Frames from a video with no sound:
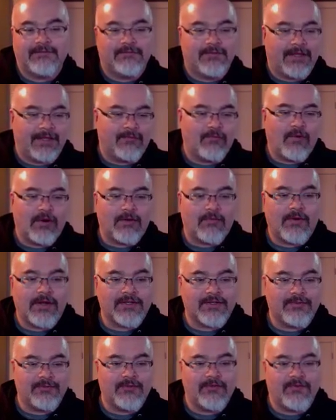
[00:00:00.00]
like want to watch
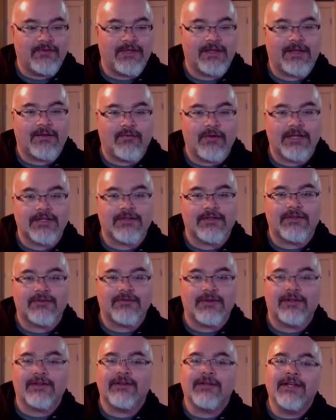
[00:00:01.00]
the movie again, watching the
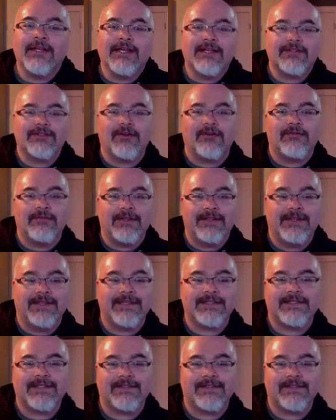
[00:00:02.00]
trailer. So this